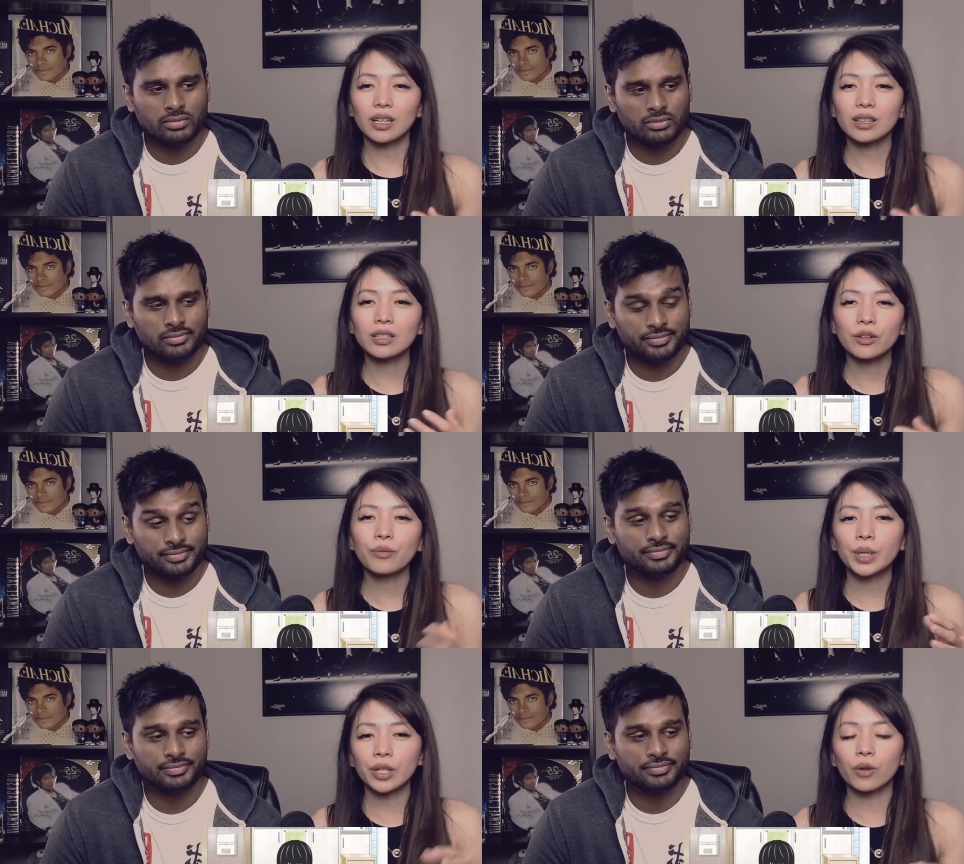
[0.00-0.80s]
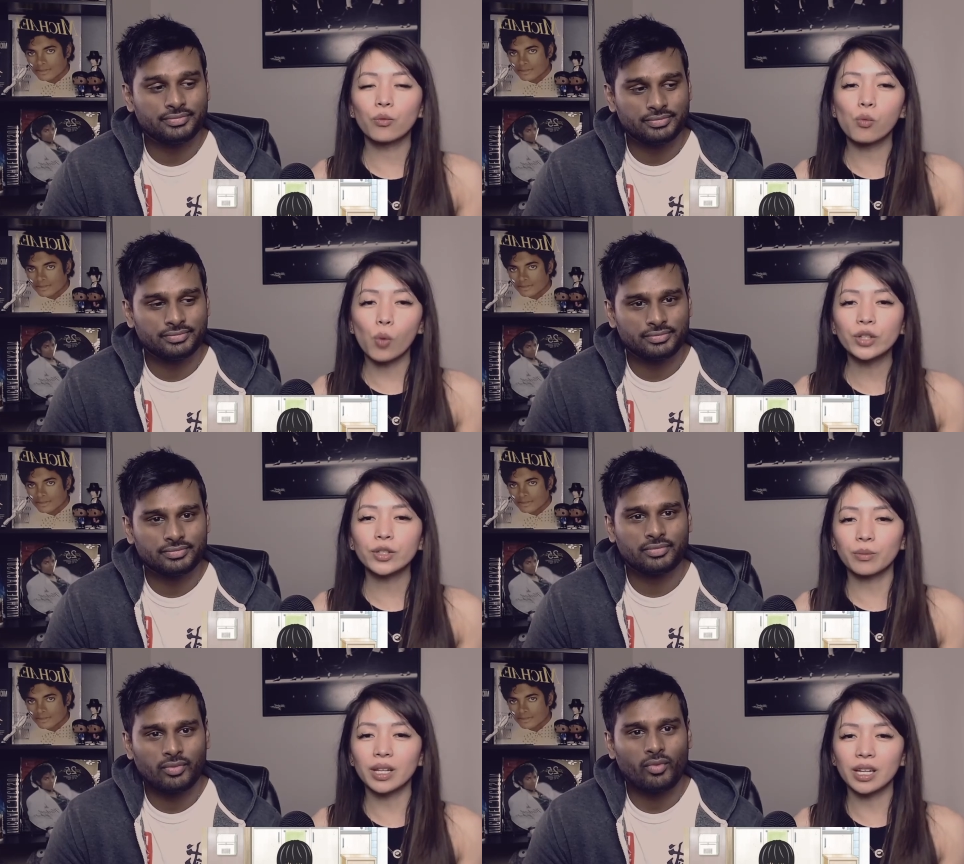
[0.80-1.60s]
Speaker 1: a little bit of
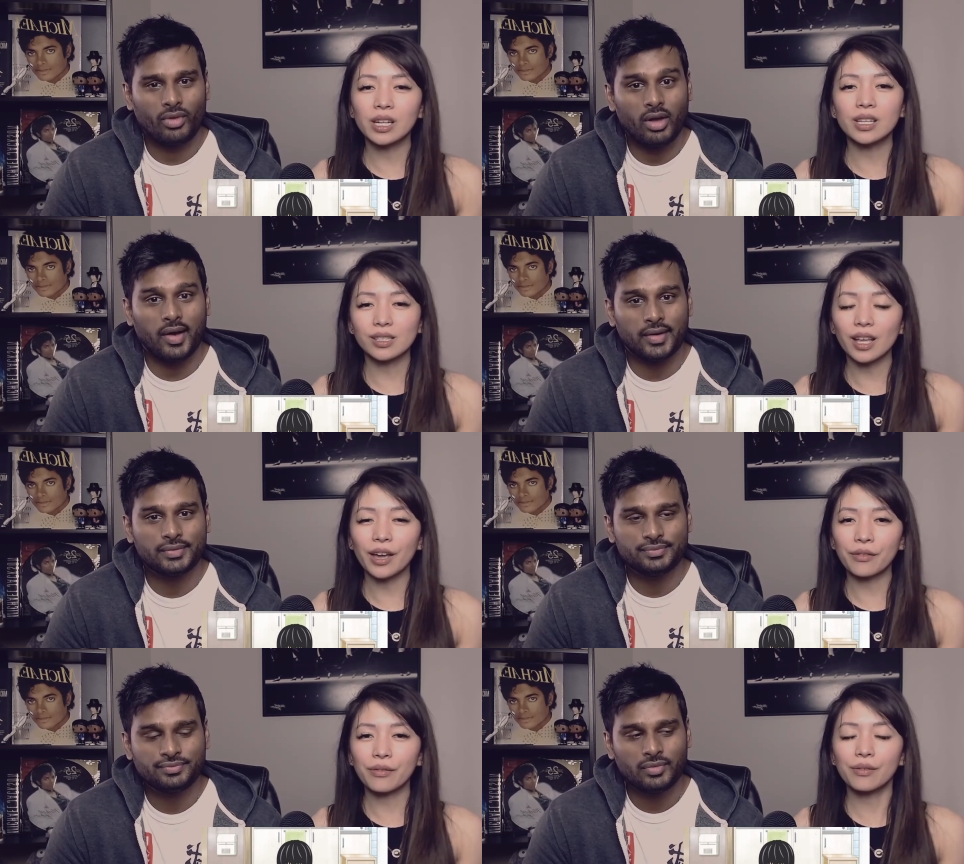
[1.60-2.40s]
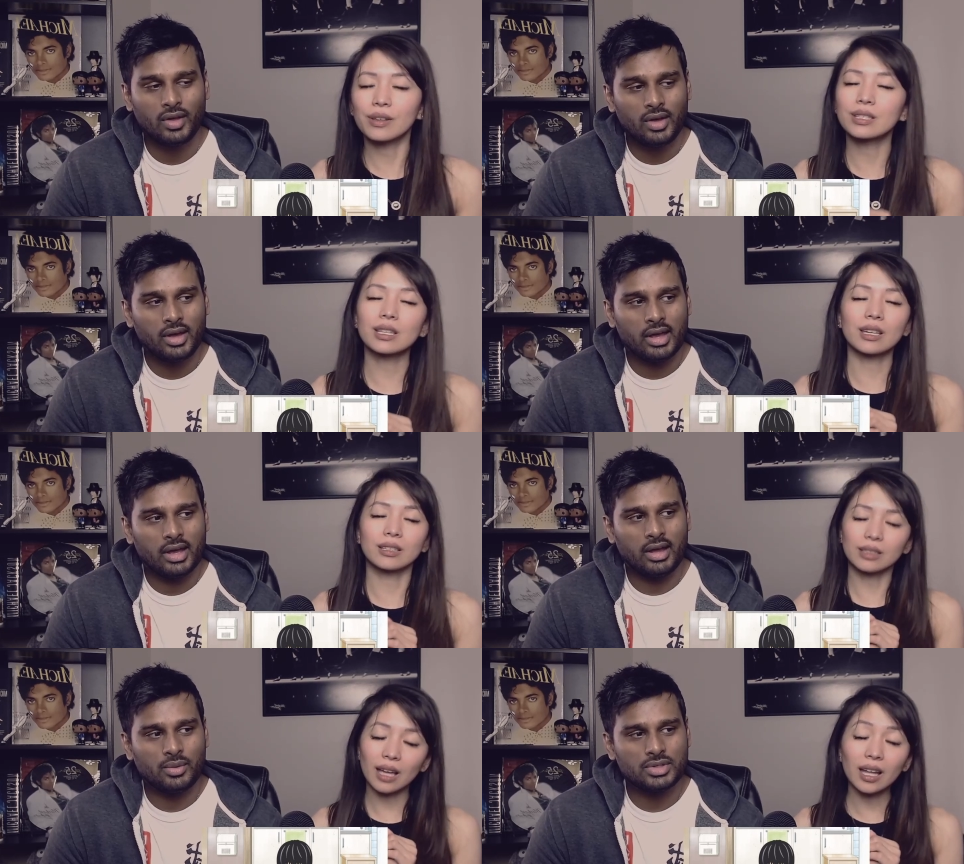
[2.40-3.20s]
wonderment in his yeah. life. It's like
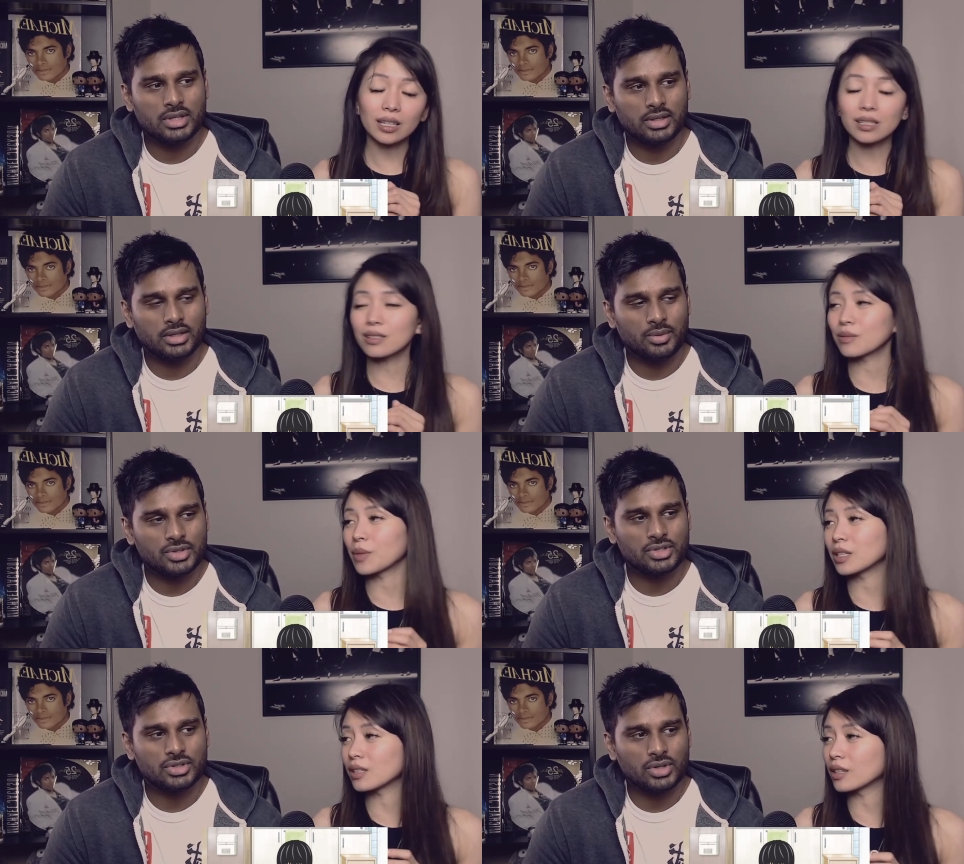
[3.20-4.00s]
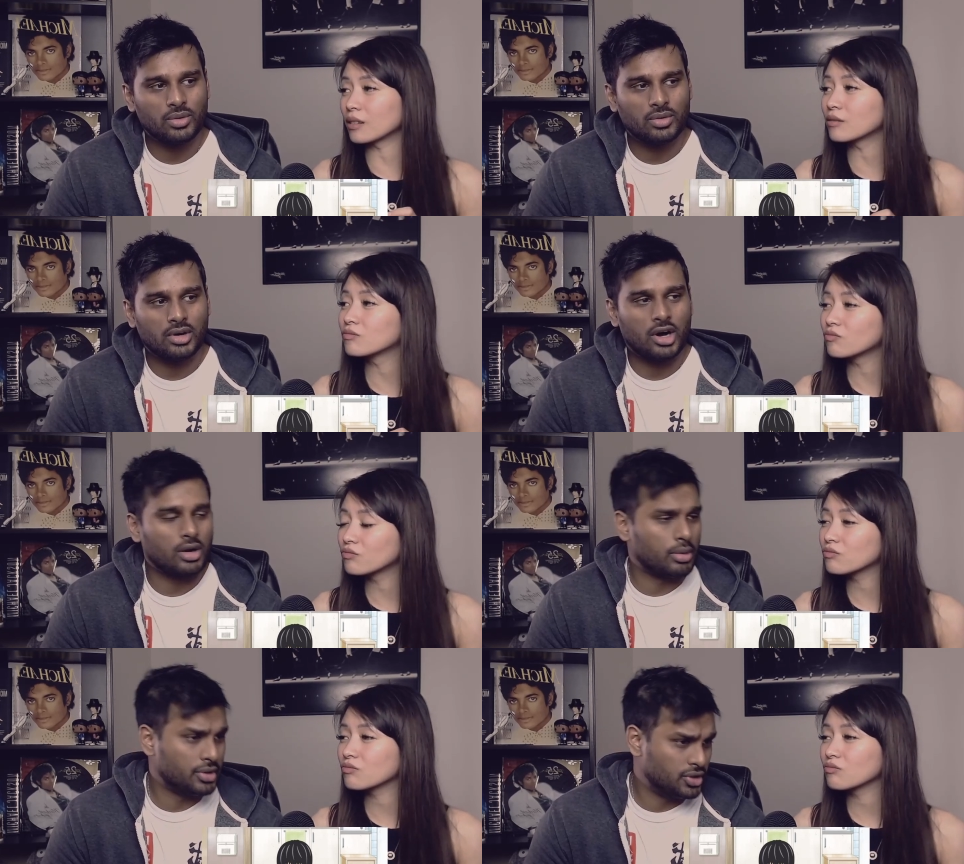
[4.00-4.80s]
and that it was, is it was amazing. so
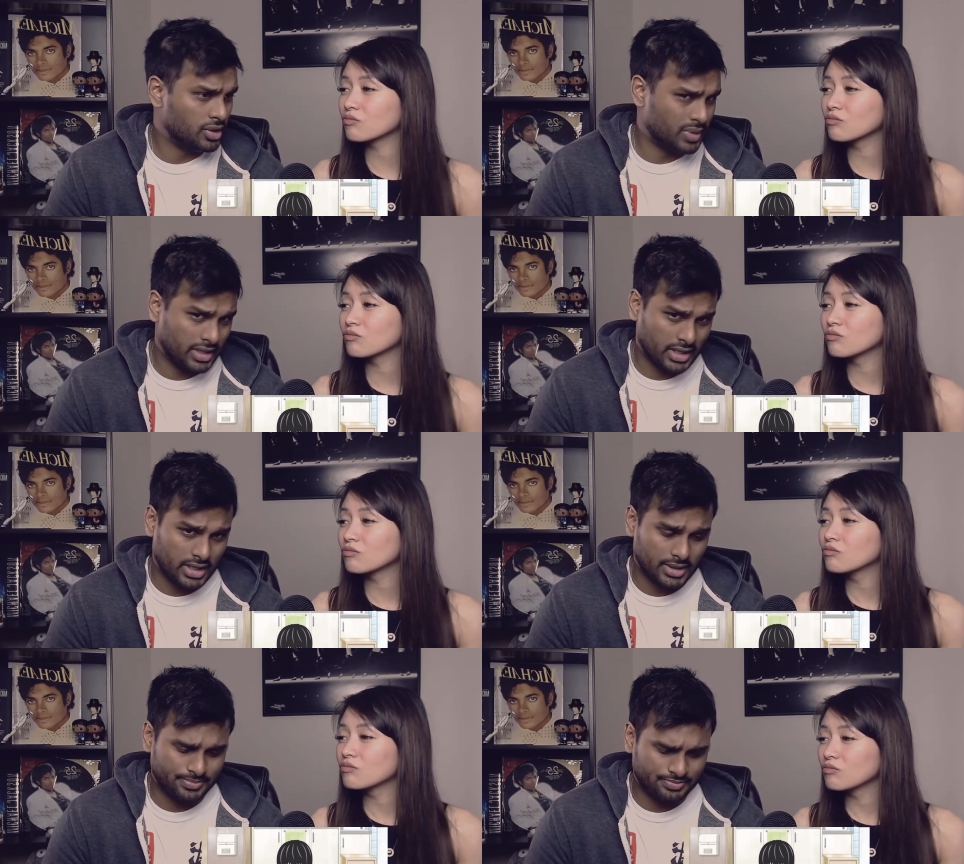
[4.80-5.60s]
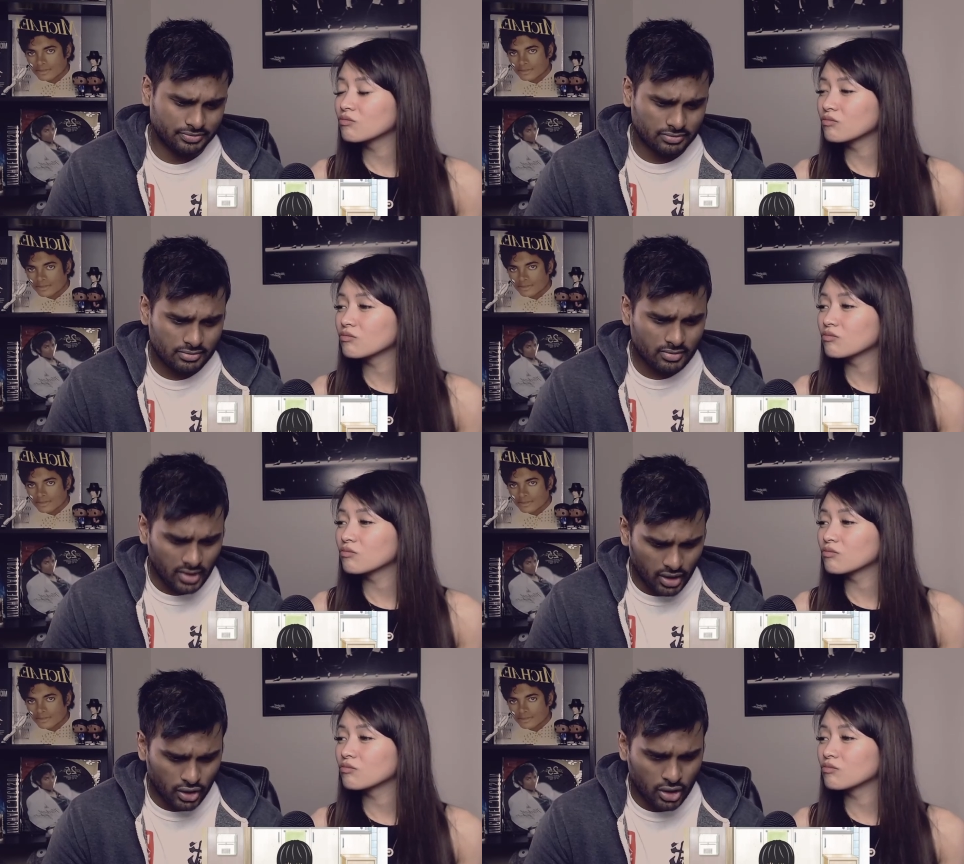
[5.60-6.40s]
Speaker 2: heartwarming too when um
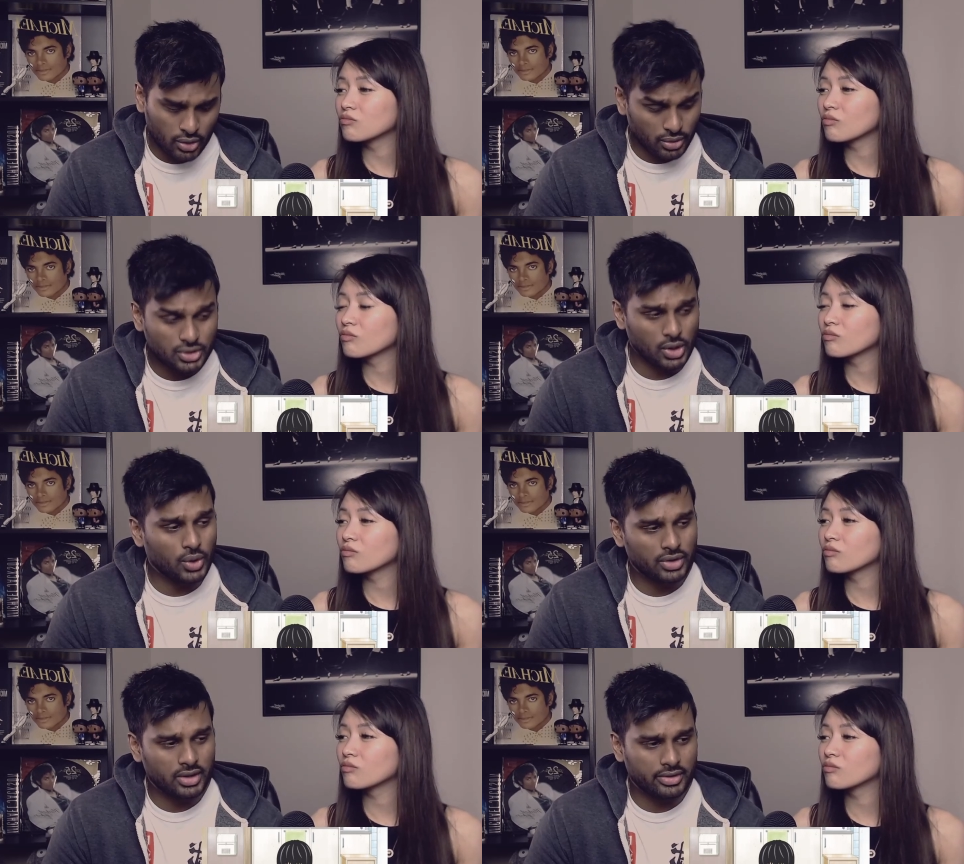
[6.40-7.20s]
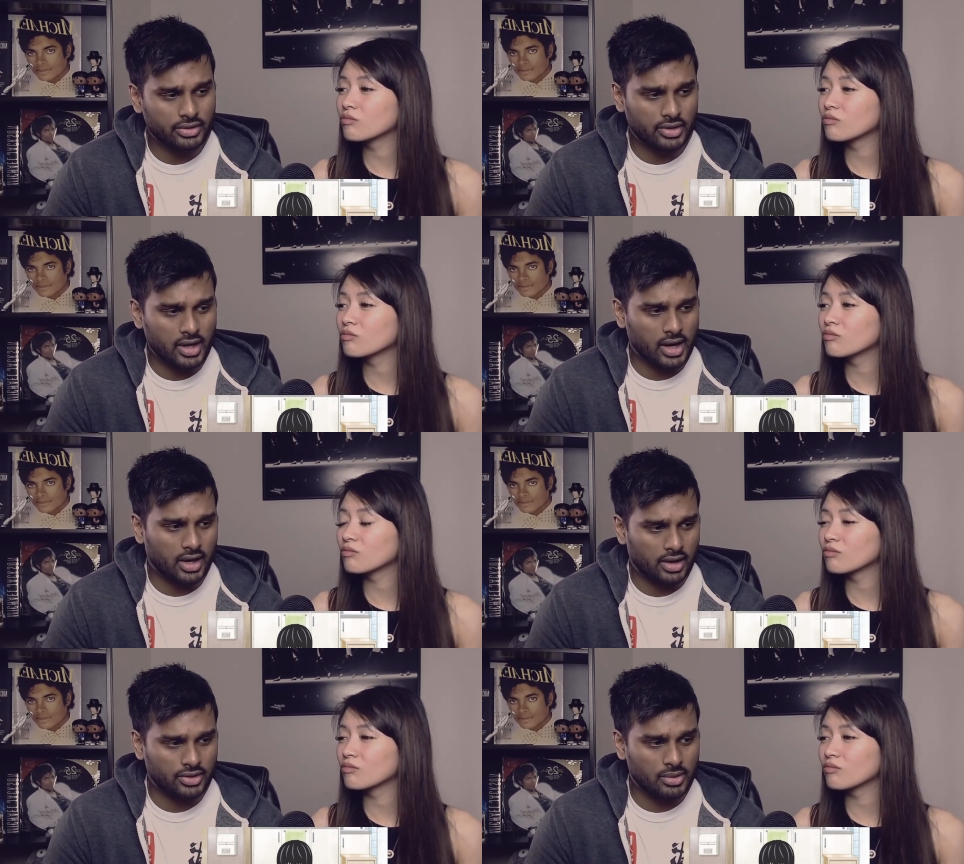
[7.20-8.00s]
Kotaro told
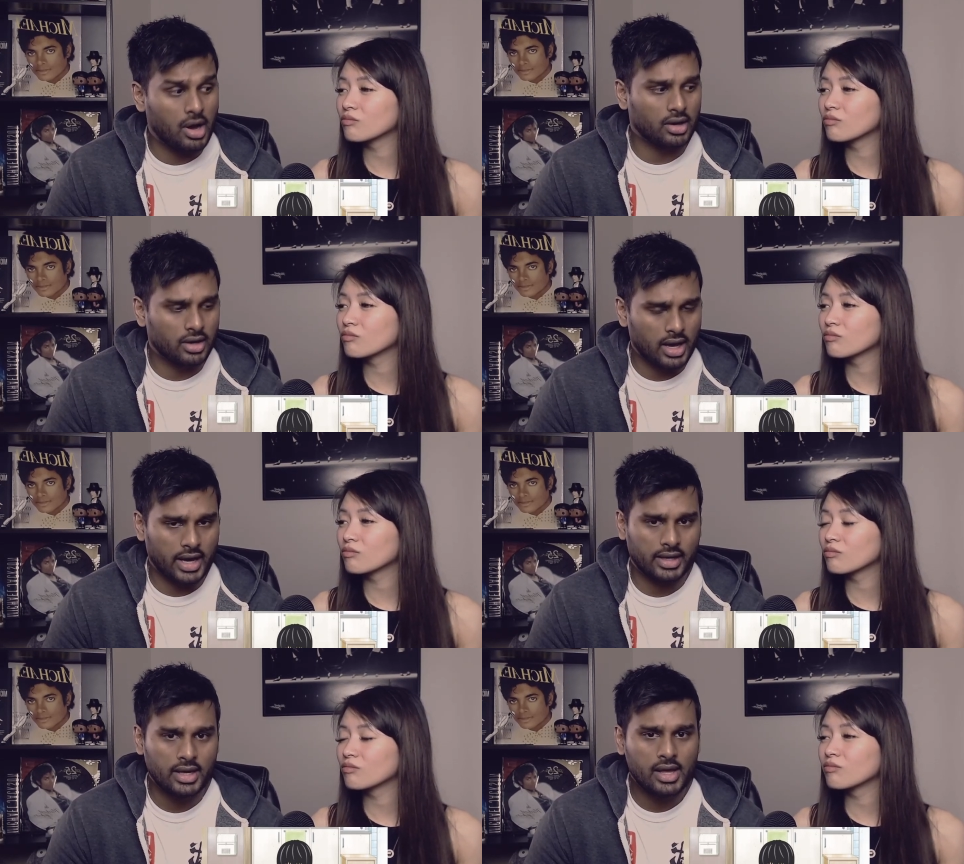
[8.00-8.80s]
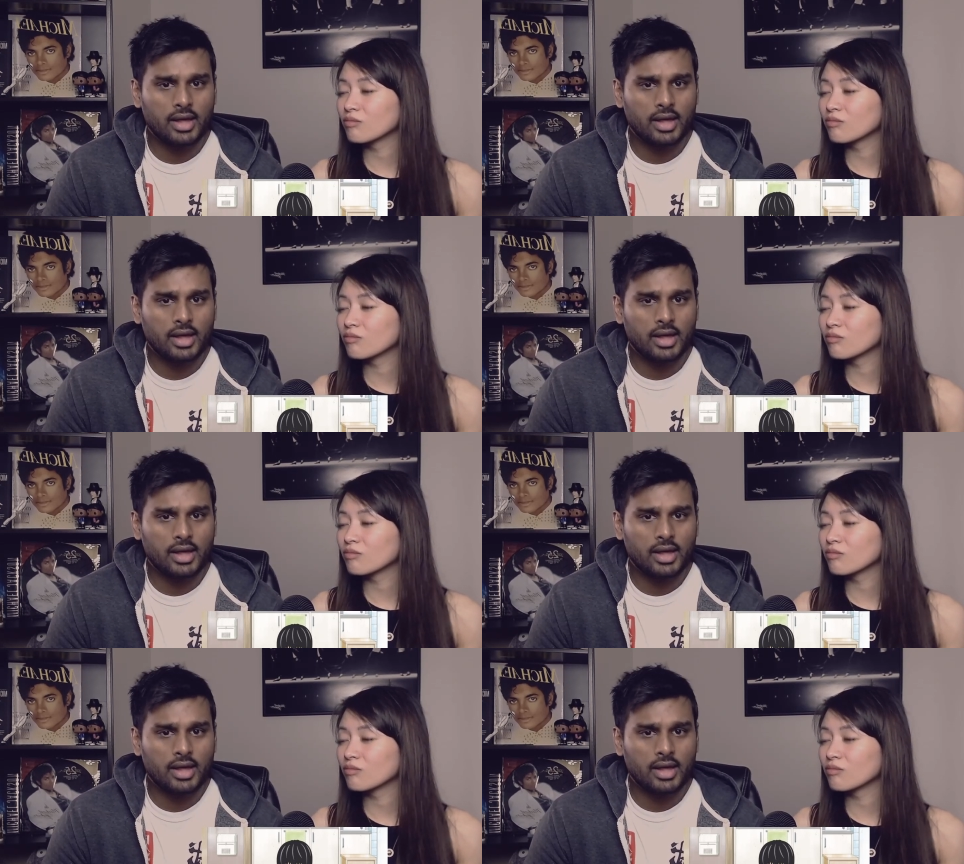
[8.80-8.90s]
uh, the manga guy